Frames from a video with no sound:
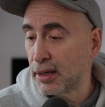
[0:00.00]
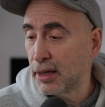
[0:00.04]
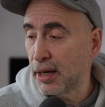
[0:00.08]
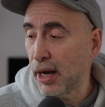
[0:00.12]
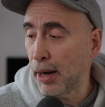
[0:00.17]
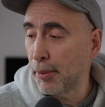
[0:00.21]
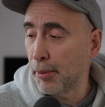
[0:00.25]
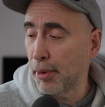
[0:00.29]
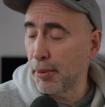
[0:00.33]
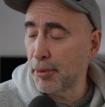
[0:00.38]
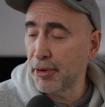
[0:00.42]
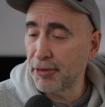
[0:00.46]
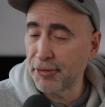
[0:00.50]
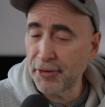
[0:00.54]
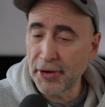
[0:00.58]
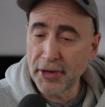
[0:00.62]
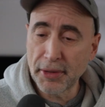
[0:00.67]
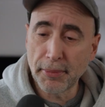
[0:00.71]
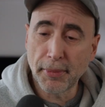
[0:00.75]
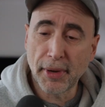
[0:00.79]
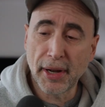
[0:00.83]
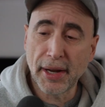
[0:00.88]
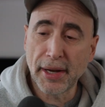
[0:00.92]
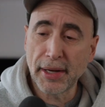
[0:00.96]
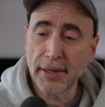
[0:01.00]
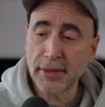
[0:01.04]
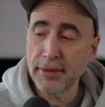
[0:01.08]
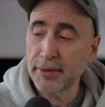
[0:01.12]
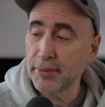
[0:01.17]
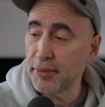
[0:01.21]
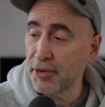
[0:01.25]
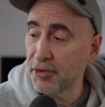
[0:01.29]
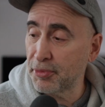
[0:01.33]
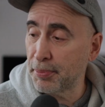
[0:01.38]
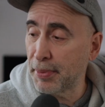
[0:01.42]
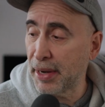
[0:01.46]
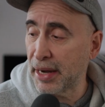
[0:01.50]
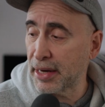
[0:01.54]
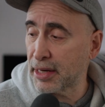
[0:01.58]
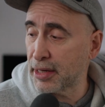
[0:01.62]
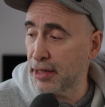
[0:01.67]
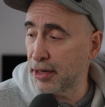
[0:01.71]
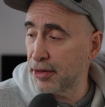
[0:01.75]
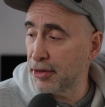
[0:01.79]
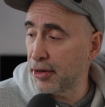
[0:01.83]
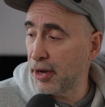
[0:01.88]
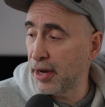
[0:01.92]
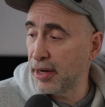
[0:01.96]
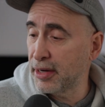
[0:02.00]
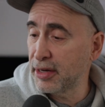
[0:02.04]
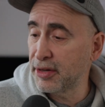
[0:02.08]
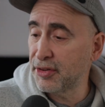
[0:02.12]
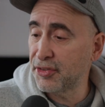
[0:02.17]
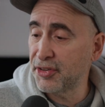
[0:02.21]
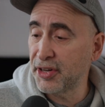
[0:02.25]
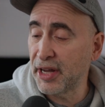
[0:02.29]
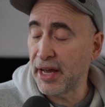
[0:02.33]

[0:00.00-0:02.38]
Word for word: I remember a friend of mine just back in the '90s.